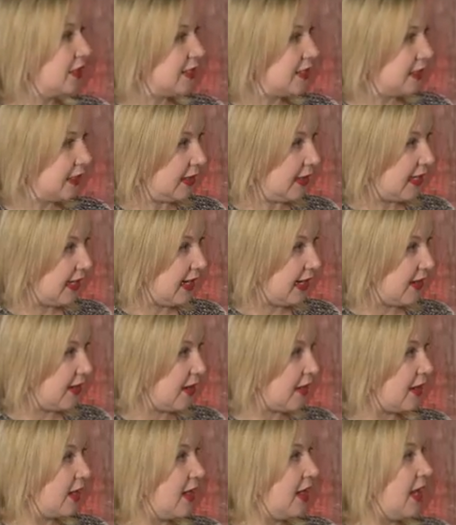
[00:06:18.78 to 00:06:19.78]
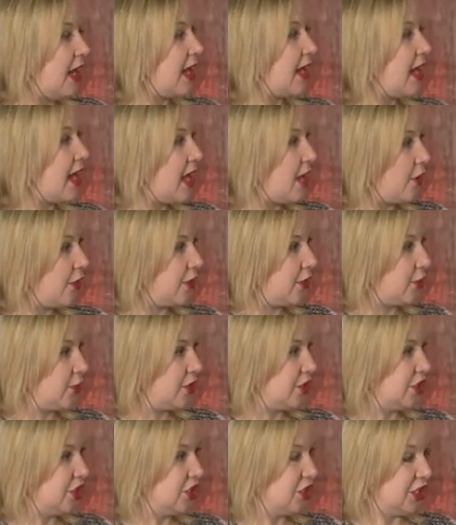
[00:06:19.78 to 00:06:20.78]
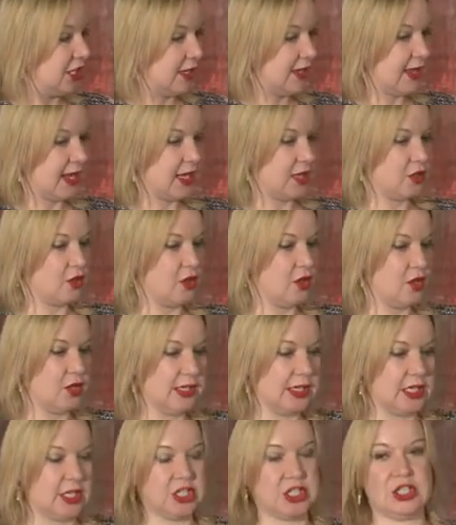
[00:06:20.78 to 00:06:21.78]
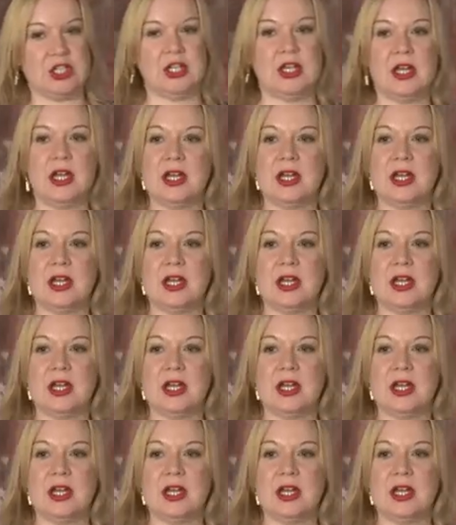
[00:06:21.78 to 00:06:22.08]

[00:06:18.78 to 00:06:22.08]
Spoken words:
to learn and how they're going to share that knowledge.